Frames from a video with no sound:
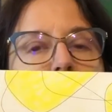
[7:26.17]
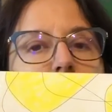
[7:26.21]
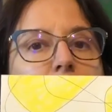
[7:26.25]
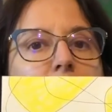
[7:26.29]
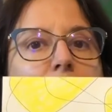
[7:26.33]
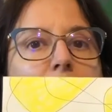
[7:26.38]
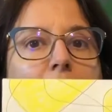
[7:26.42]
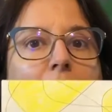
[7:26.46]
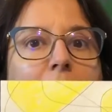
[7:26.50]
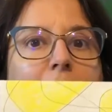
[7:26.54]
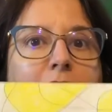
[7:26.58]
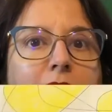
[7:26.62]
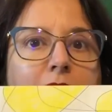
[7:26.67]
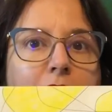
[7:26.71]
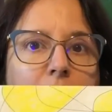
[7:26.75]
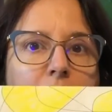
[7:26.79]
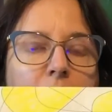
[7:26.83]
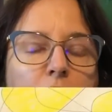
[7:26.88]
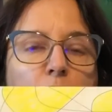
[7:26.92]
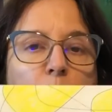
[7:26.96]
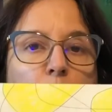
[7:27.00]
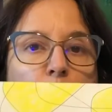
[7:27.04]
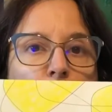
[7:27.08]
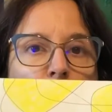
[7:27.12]
I think they're
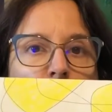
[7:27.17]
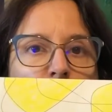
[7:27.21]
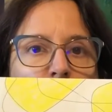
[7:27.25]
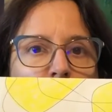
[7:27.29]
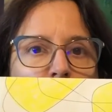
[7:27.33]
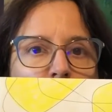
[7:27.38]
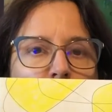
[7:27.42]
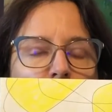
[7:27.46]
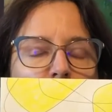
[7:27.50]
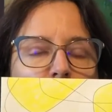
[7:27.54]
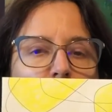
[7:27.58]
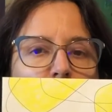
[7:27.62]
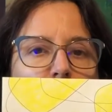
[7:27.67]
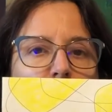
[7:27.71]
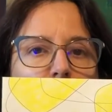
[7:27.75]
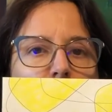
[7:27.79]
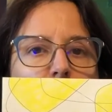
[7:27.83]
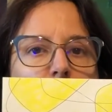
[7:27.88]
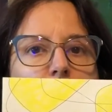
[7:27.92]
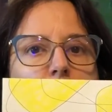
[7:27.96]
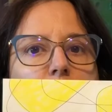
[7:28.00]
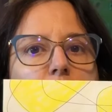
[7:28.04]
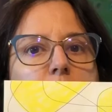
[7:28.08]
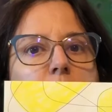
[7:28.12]
working.
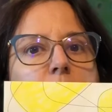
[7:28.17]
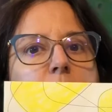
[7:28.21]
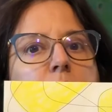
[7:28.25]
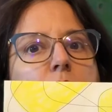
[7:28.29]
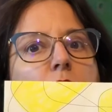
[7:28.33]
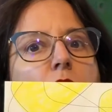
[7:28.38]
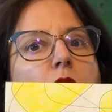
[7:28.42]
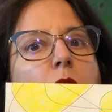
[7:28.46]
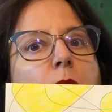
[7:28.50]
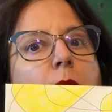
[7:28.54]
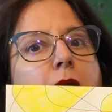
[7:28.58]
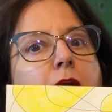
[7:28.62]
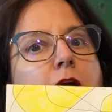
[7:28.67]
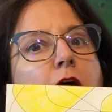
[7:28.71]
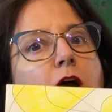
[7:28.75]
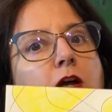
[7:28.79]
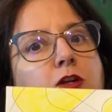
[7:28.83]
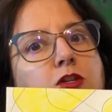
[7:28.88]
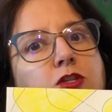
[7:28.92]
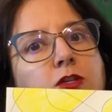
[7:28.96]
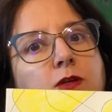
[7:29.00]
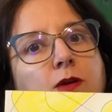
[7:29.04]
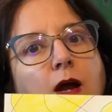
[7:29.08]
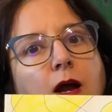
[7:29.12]
So, oh my
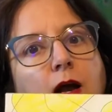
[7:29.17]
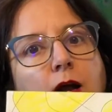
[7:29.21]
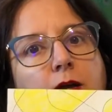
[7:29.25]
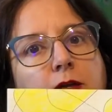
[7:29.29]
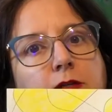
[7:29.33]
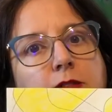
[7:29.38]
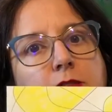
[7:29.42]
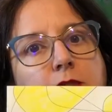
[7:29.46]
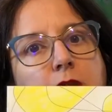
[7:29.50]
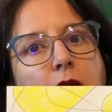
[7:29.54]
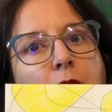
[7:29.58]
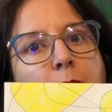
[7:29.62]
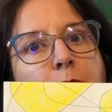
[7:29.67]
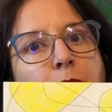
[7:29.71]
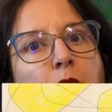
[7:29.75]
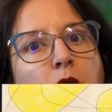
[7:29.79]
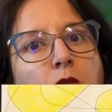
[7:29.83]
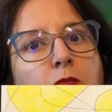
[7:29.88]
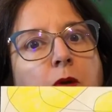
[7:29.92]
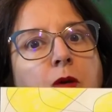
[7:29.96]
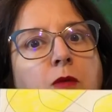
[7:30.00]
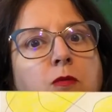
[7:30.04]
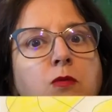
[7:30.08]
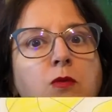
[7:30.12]
gosh, you guys, I broke
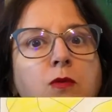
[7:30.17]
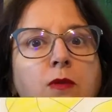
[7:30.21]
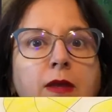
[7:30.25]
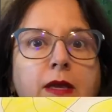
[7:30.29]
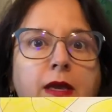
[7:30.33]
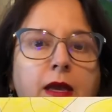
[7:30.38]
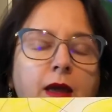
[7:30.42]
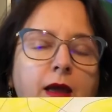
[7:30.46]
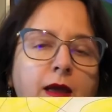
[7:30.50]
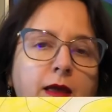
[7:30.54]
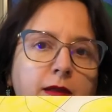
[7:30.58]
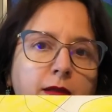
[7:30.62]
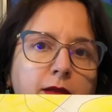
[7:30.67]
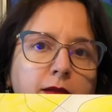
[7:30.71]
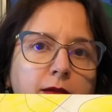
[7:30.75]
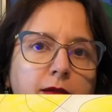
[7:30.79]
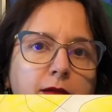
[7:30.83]
my rule again.